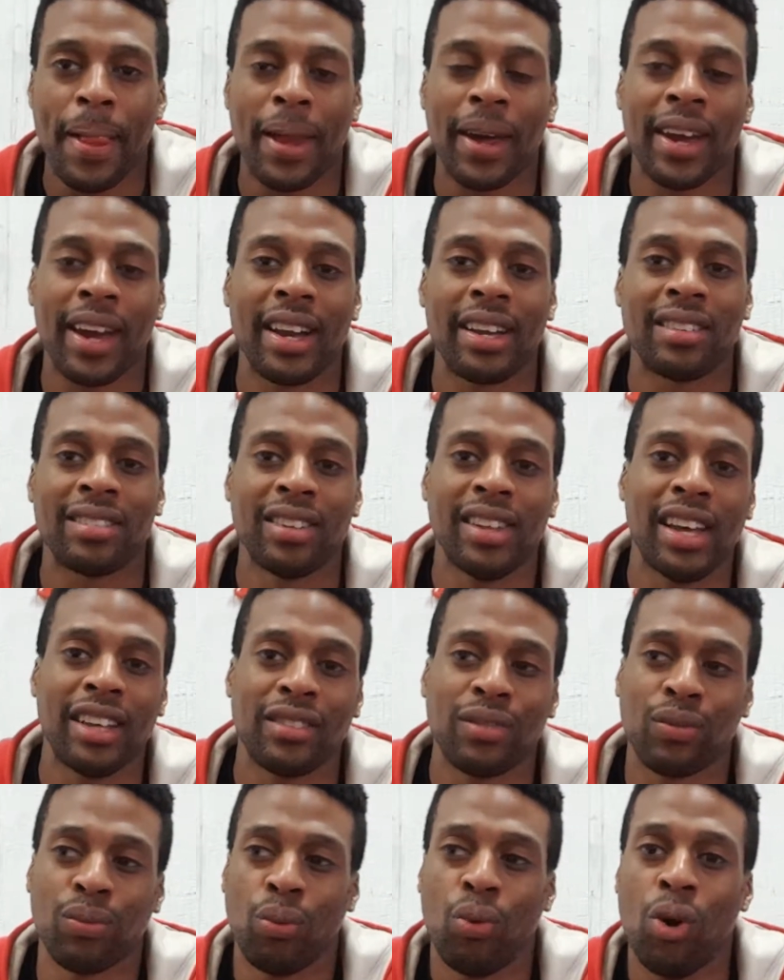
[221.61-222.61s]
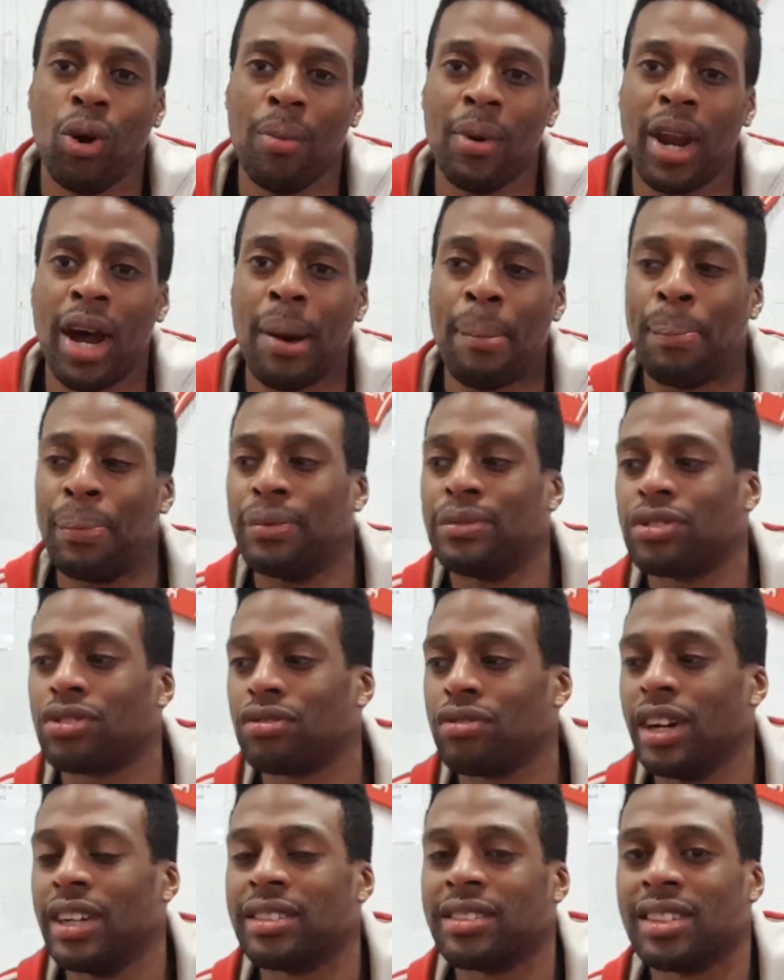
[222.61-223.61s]
Okay, so that's warming up,
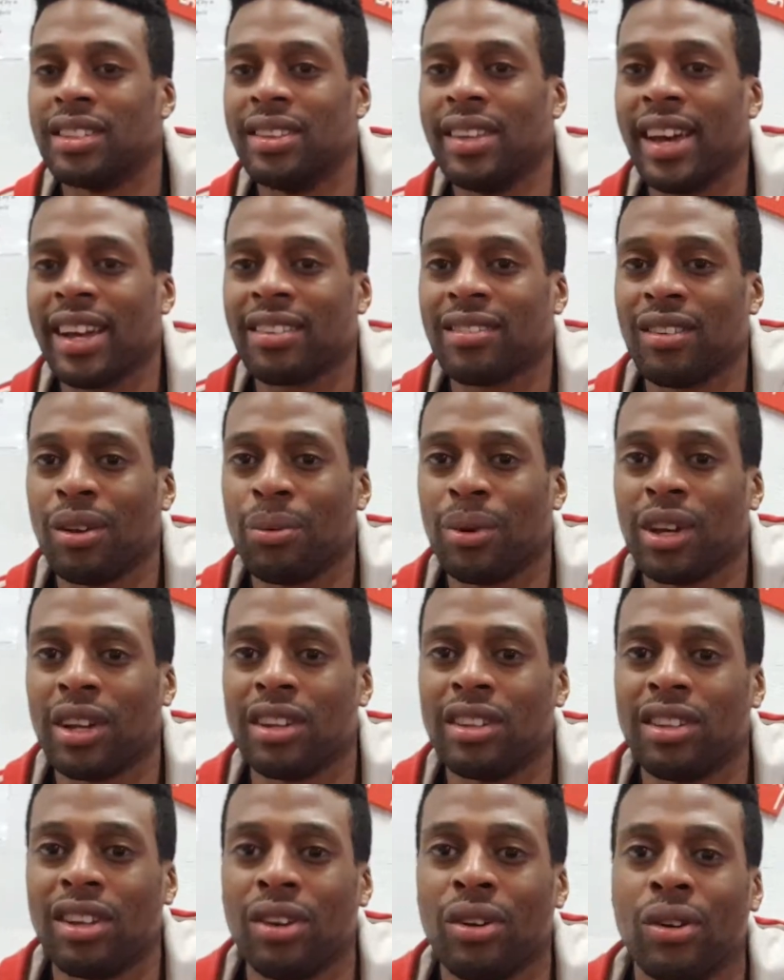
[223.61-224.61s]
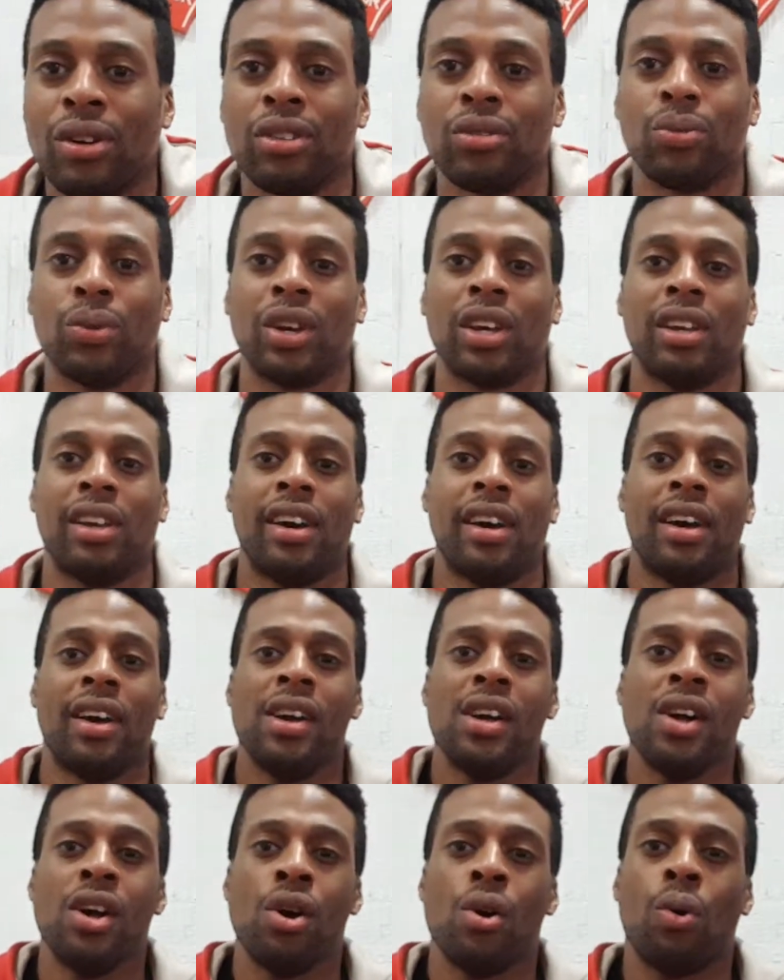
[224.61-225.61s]
stretching. Next thing we're going to do is we're going to
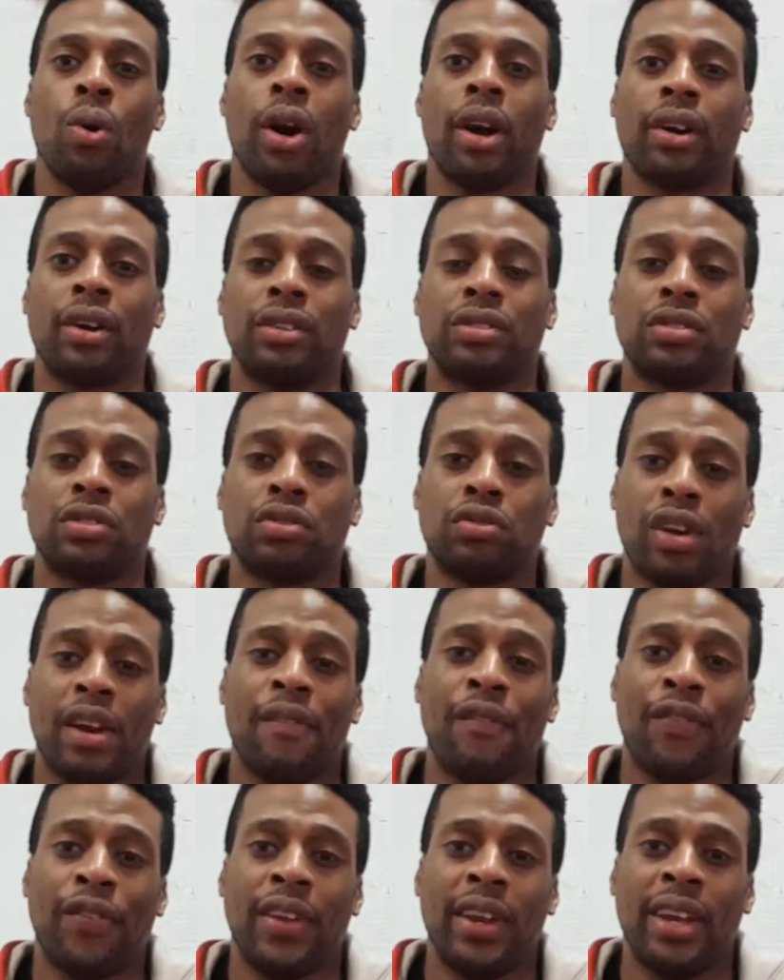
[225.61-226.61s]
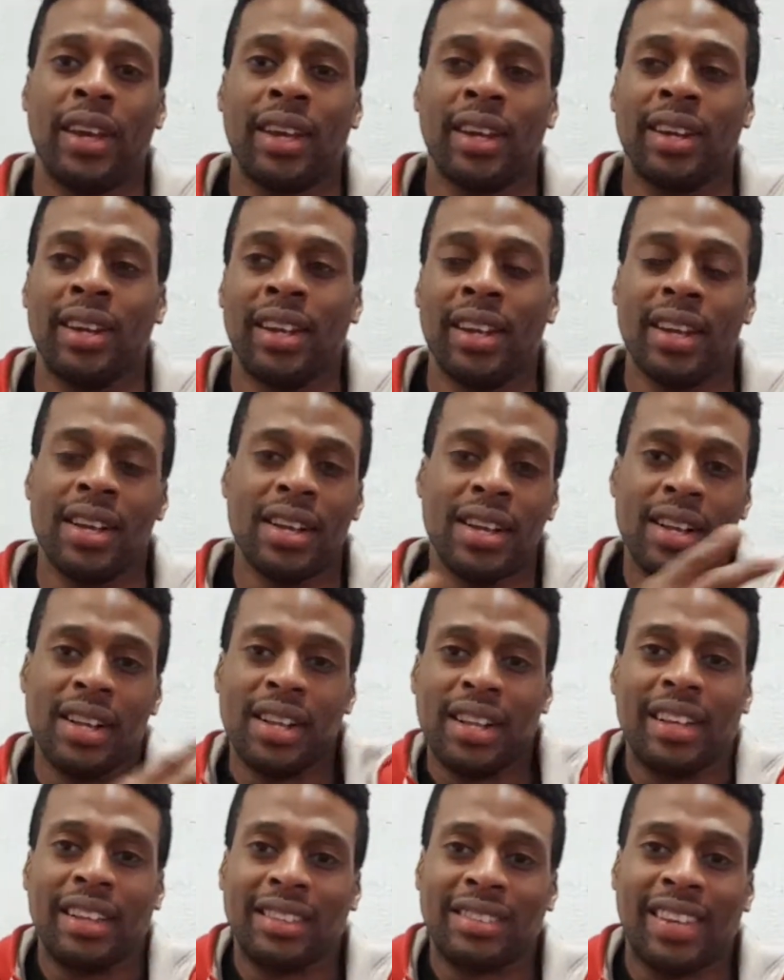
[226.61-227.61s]
work on strengthening
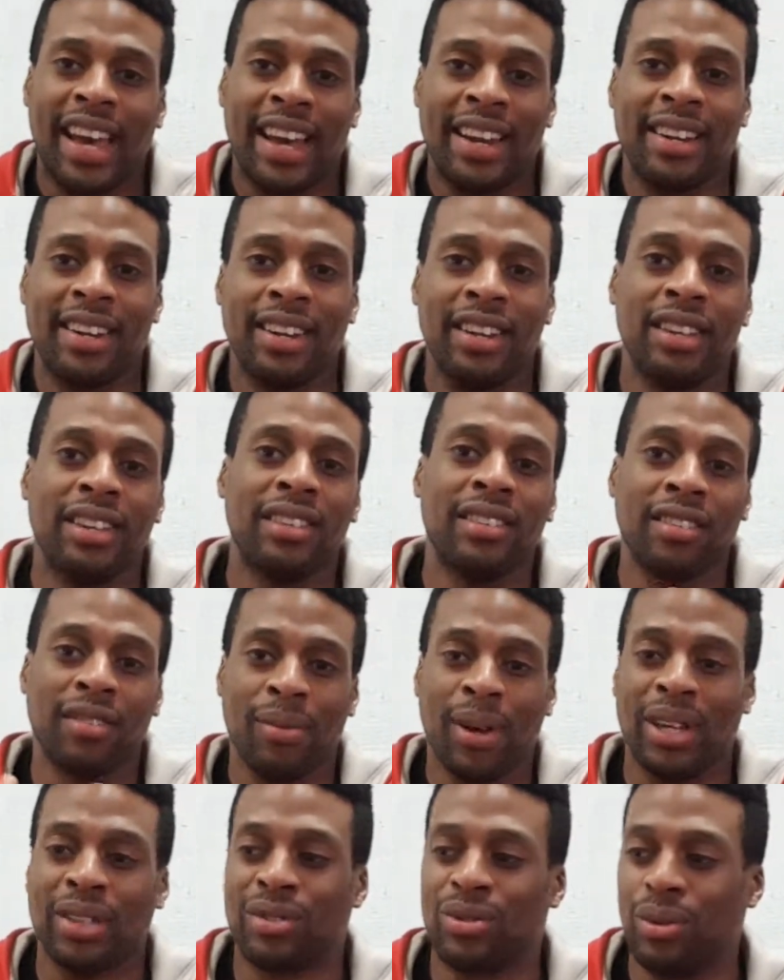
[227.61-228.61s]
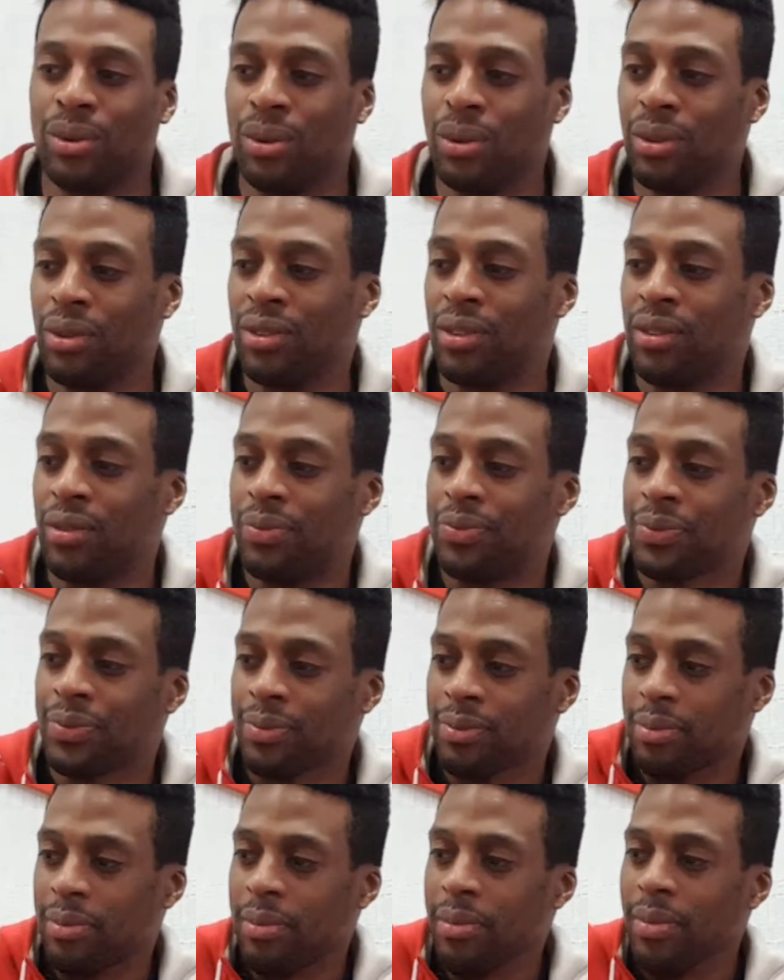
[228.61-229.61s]
tendons, muscles,
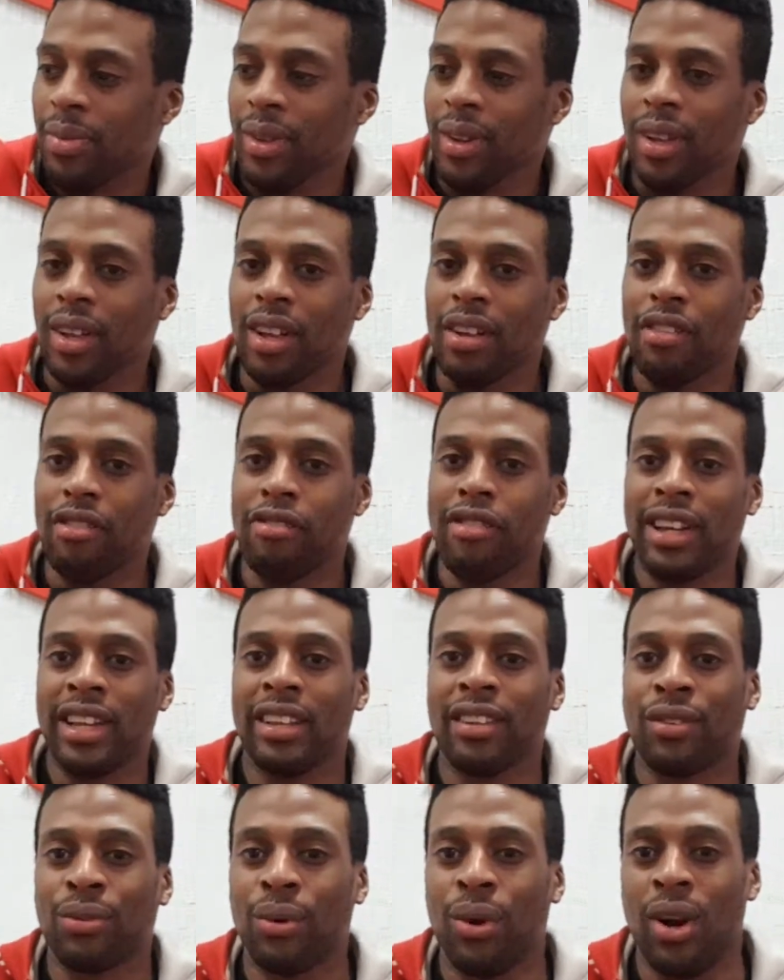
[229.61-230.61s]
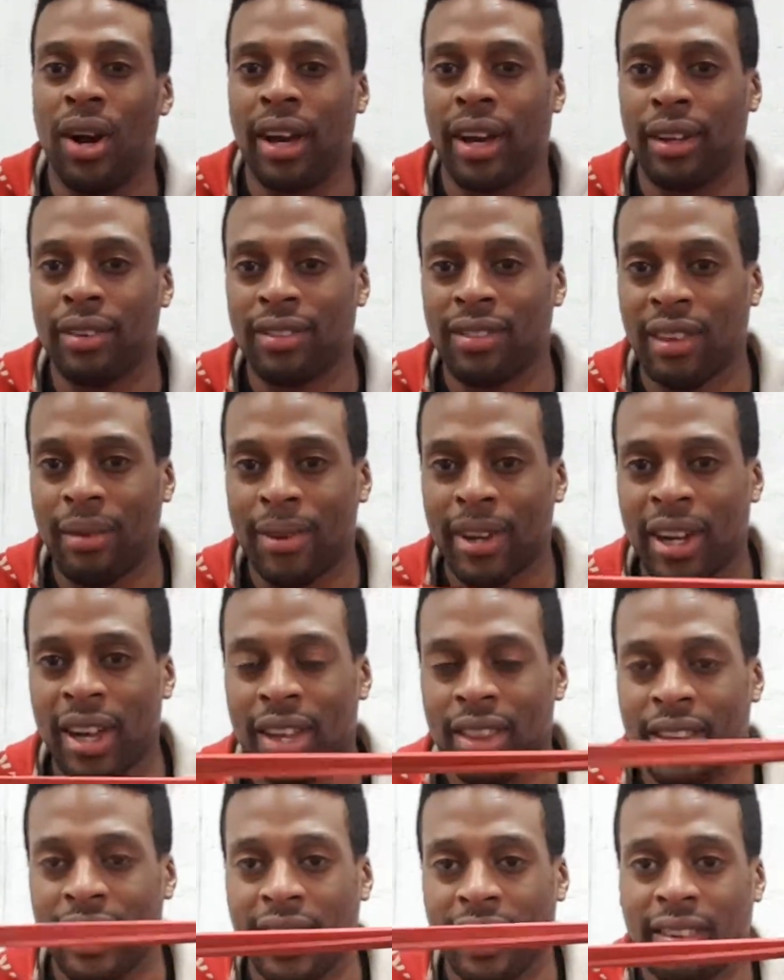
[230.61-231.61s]
ready to work. And something
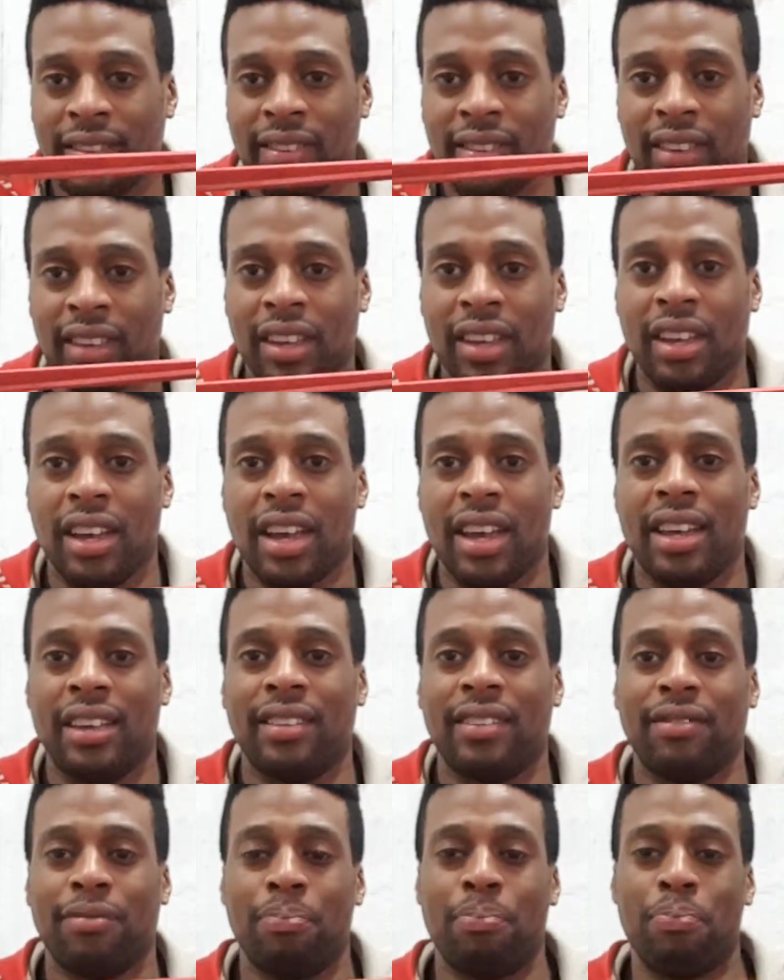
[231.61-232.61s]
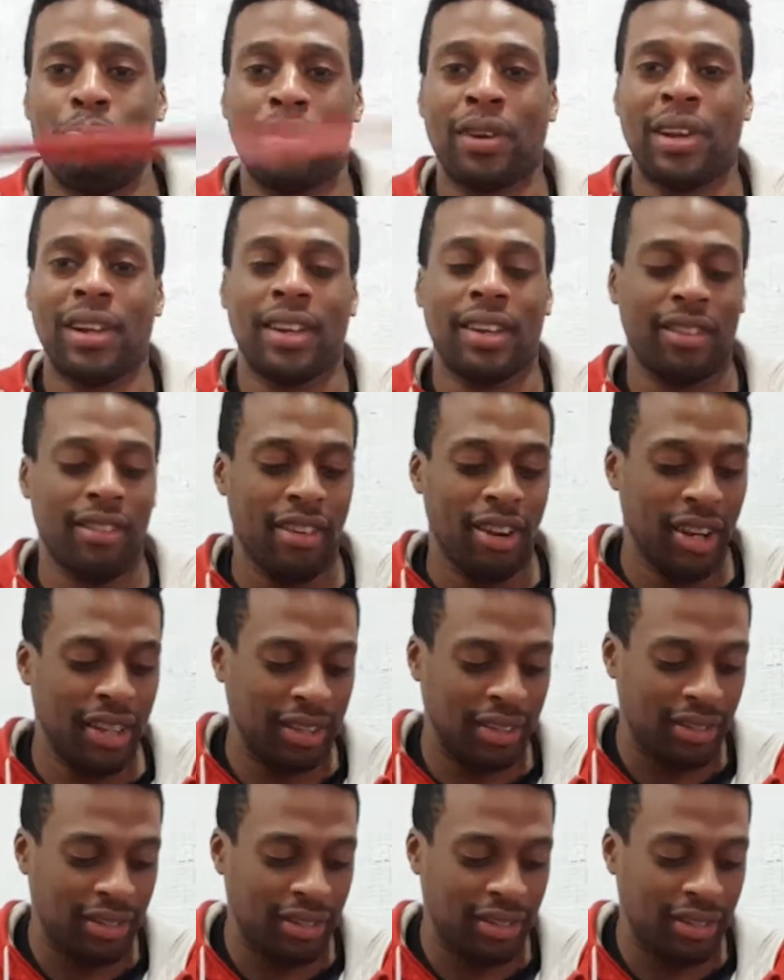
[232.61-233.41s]
like this is brilliant, right?